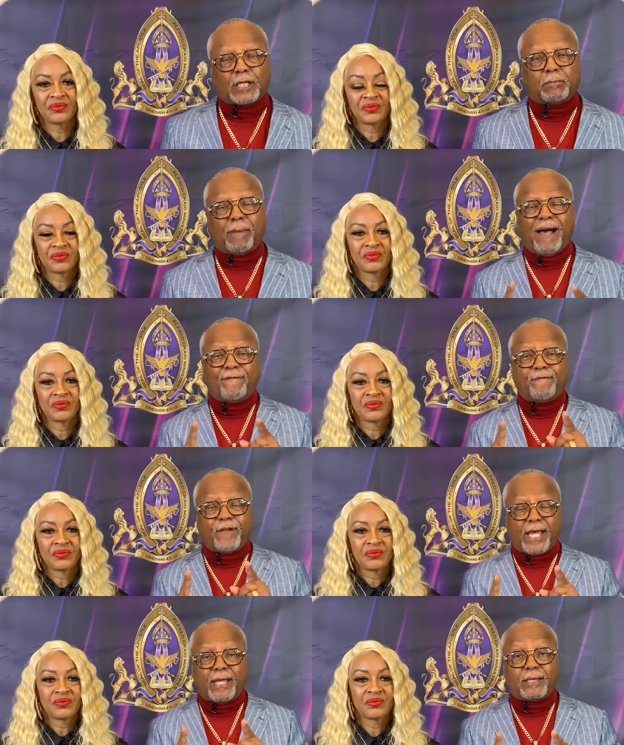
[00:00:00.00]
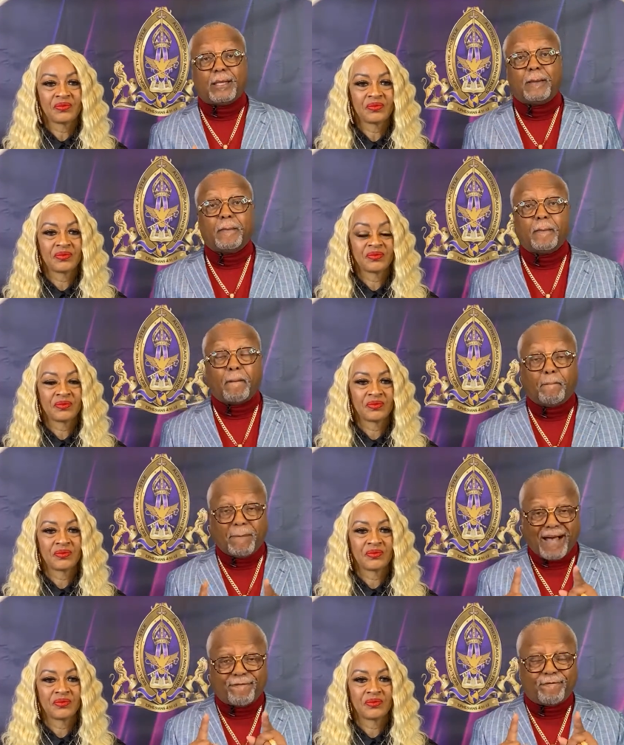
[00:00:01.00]
Speaker 1: Because mm-hmm. my faith,
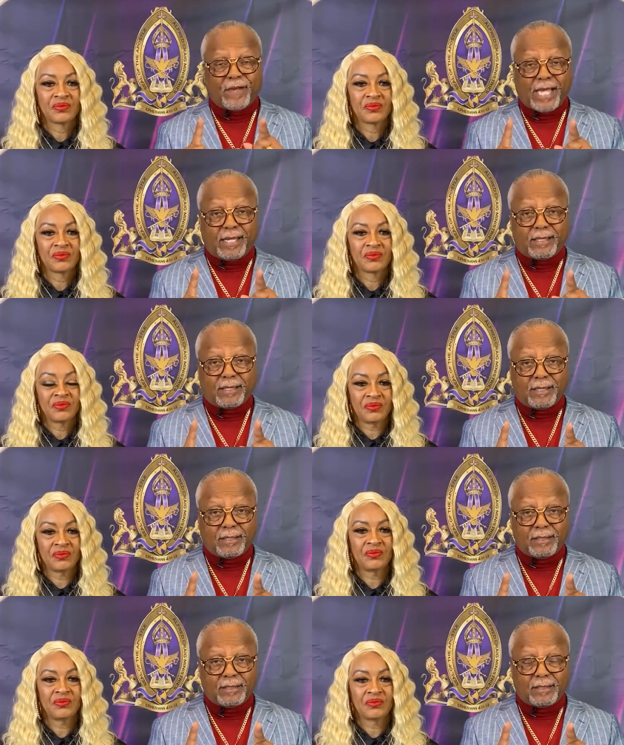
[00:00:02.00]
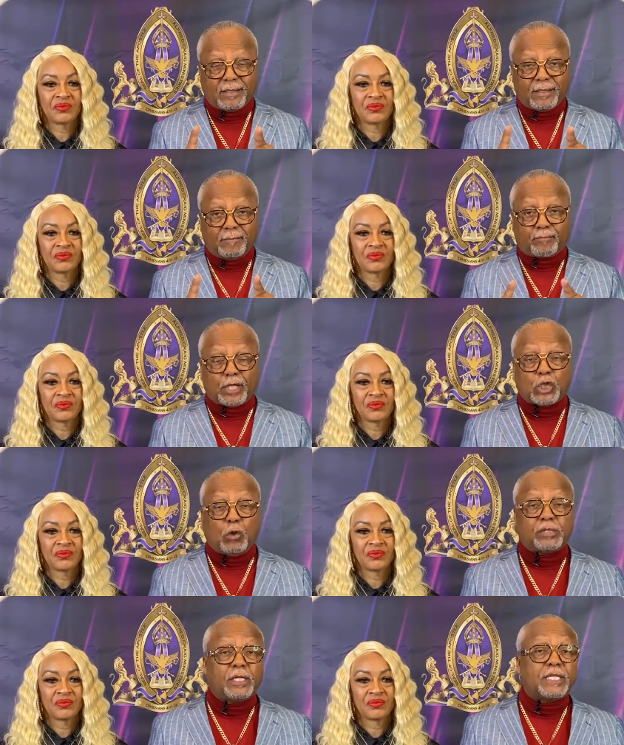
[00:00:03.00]
my faith mm-hmm.
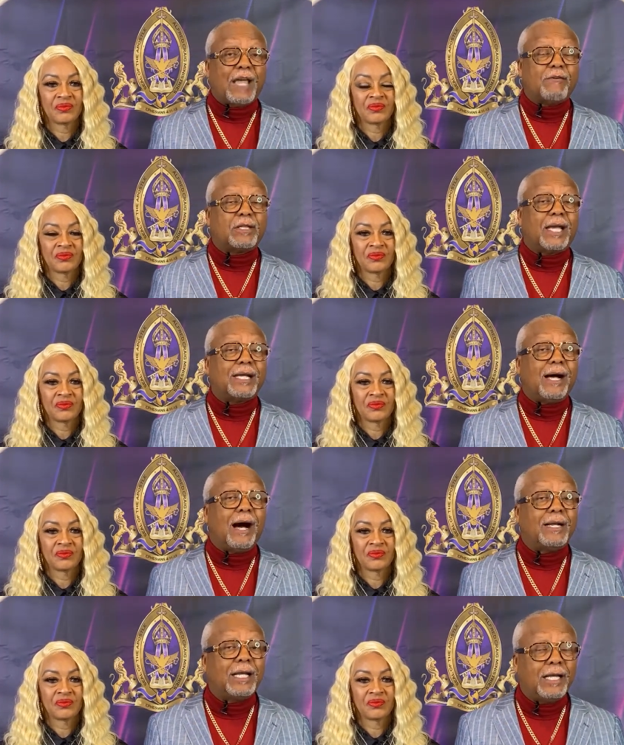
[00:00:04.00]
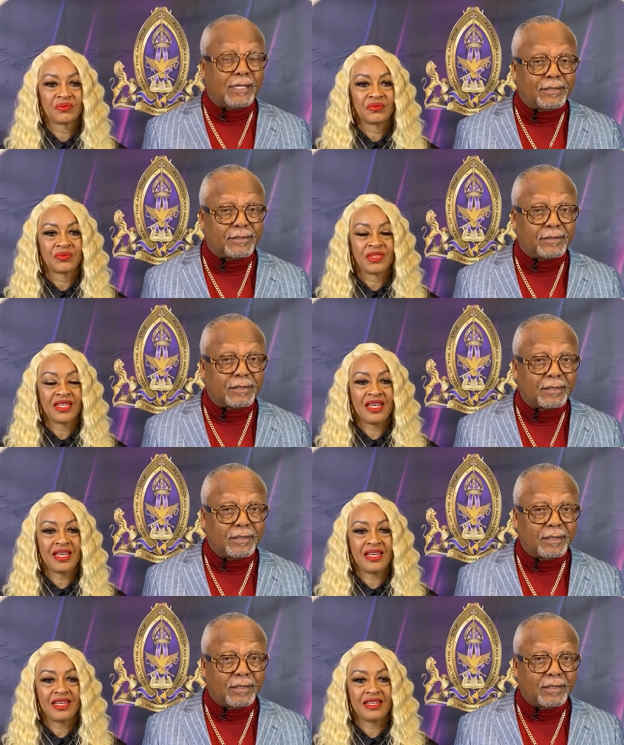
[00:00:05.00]
produces everything God is.
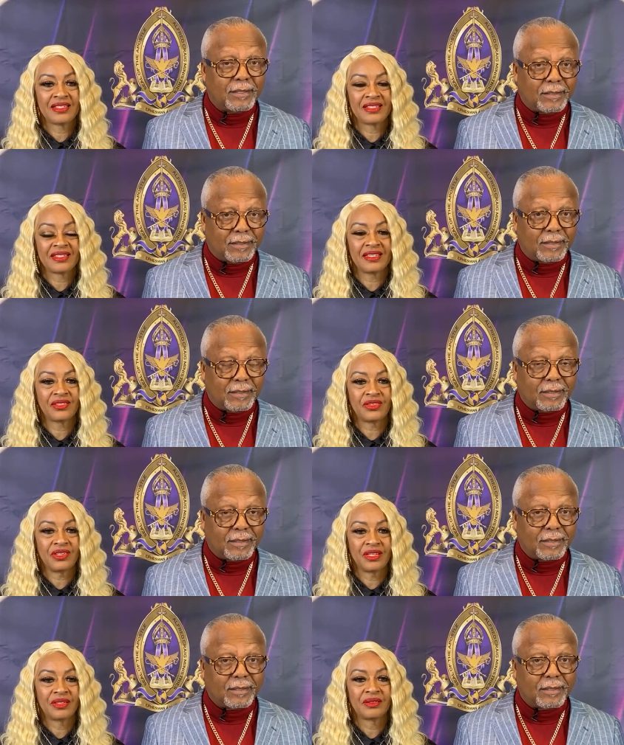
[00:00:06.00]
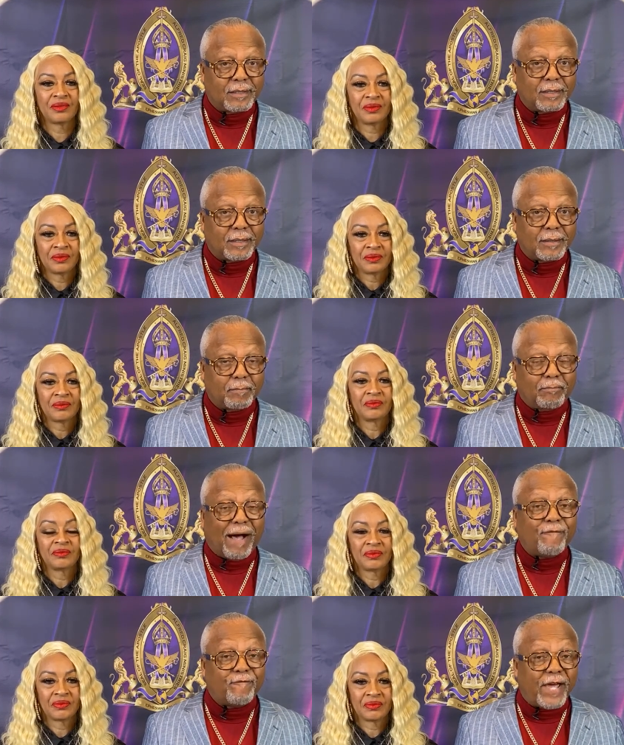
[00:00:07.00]
Speaker 2: Yes, that's good.
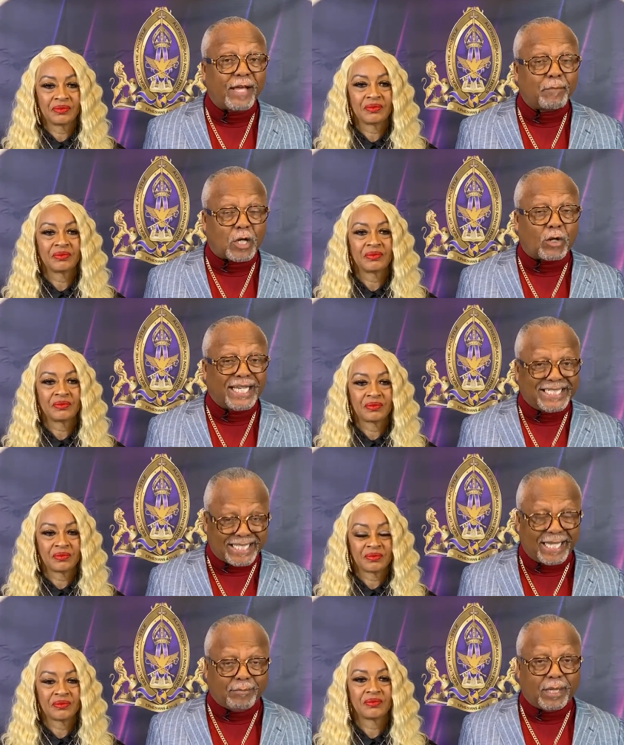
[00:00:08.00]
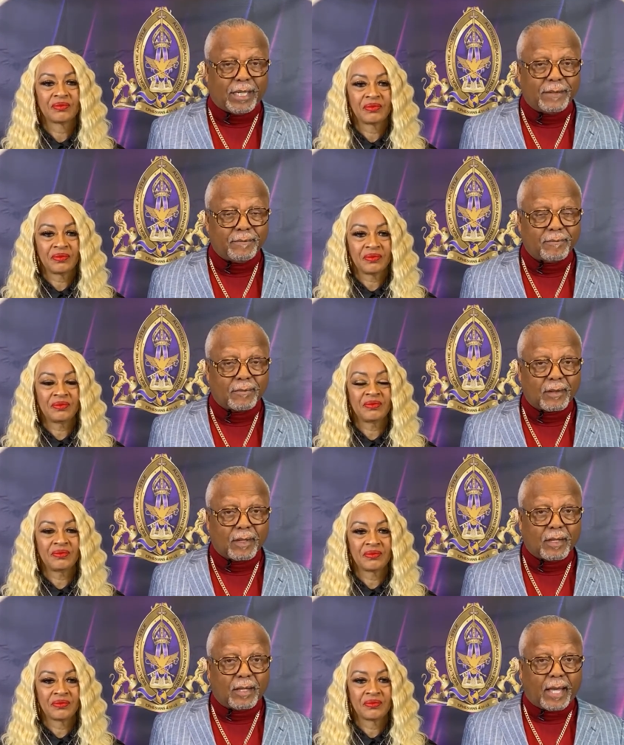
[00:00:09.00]
Speaker 1: My faith, because he's in me,
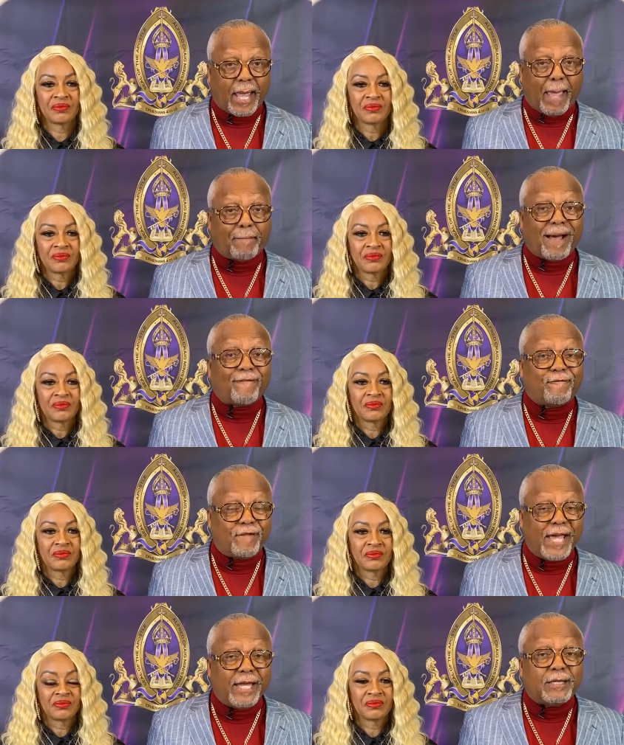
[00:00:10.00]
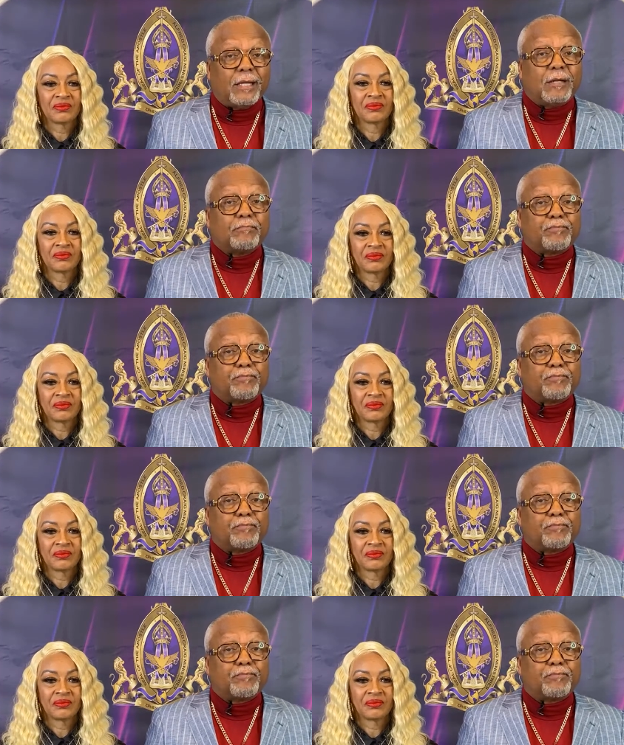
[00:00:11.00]
mm-hmm. and my faith